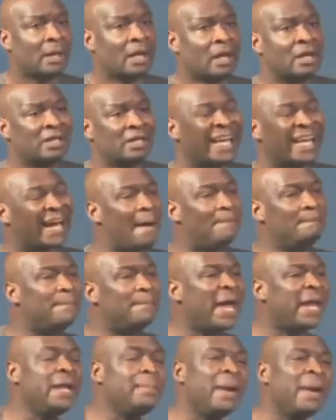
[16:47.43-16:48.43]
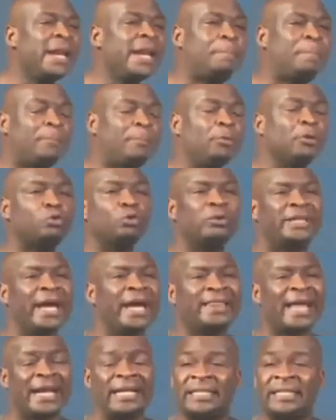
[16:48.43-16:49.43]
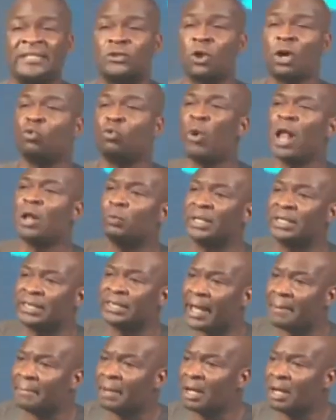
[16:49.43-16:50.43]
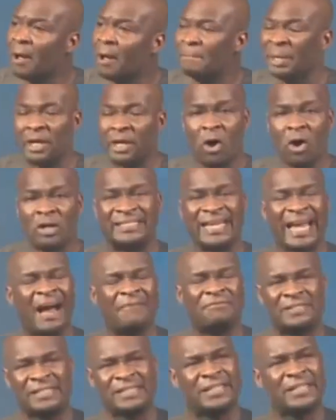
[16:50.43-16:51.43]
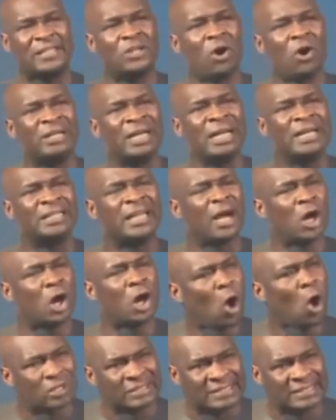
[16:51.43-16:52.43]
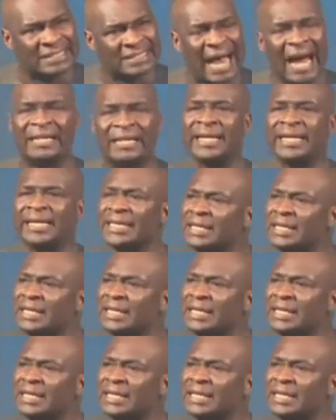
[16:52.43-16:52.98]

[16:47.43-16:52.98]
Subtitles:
There are many, many people today that it is not well with them because they have secured the curses and the ill